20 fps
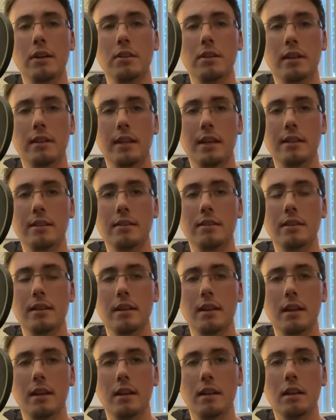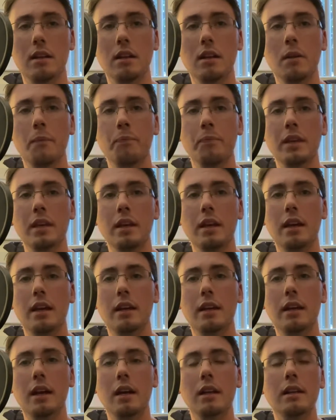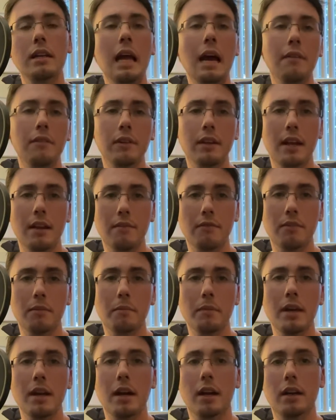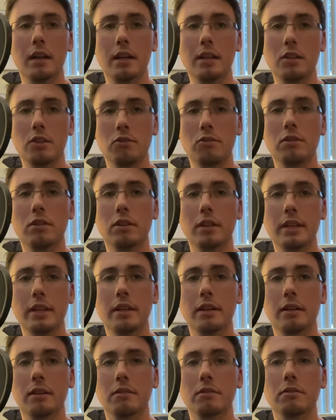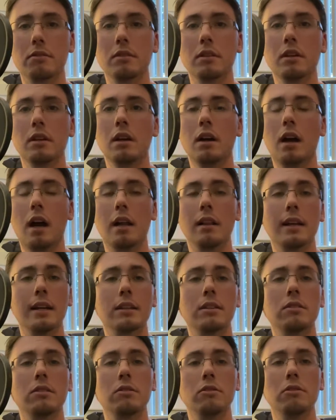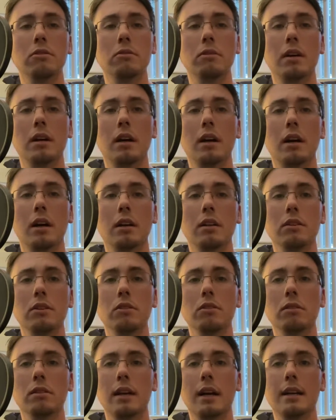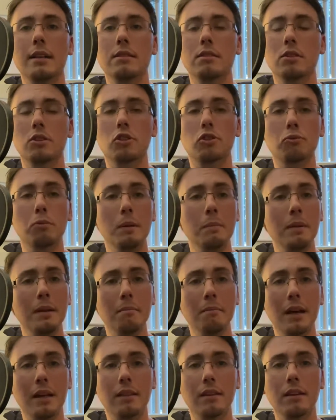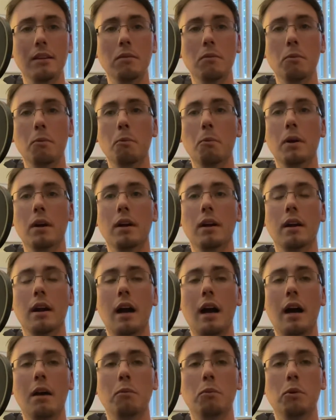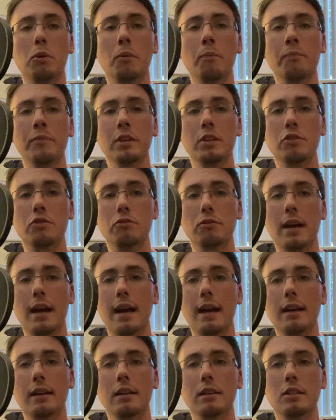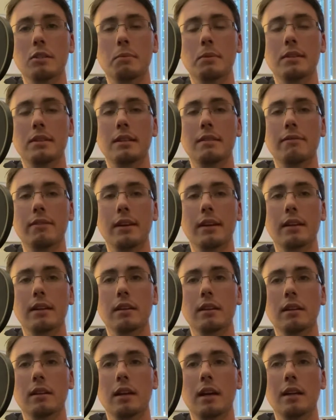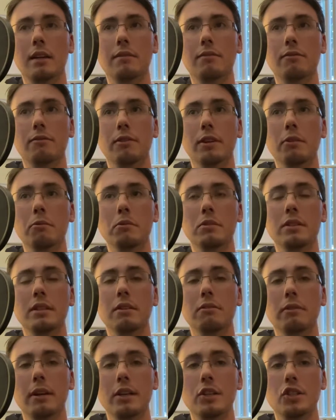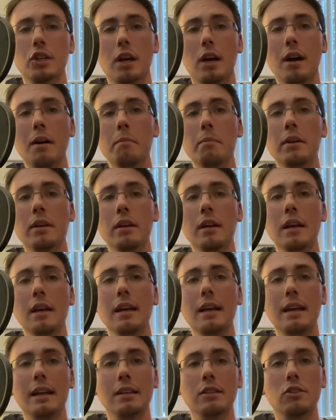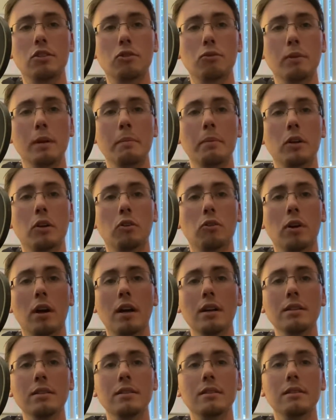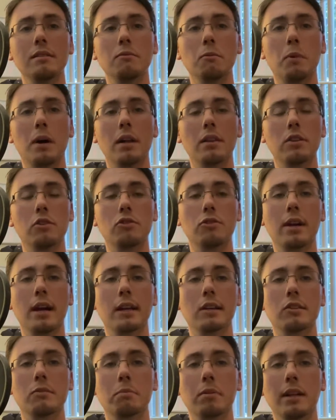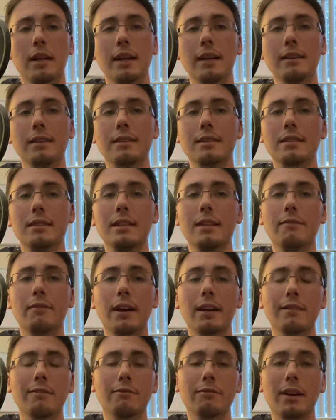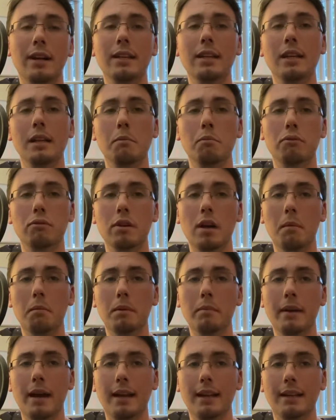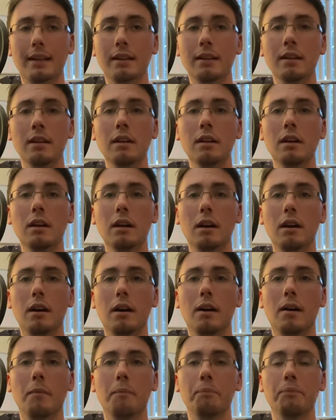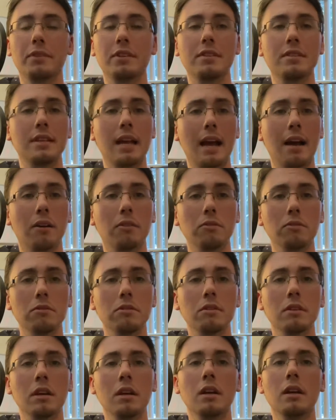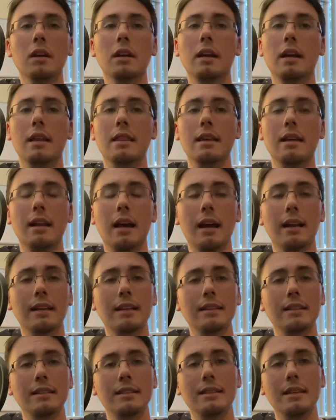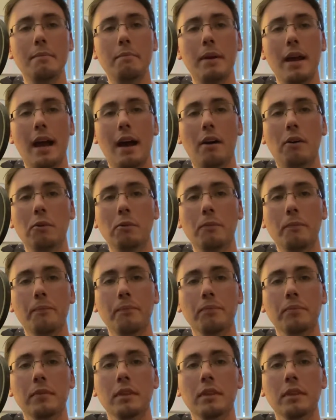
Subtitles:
range that they sit in, and kind of navigate from there and use your ears. I like to utilize the sweeping method where I will drag a specific kind of frequency range up and sweep across while the track is playing to see if I can find any problematic sounds, and then I can dip out.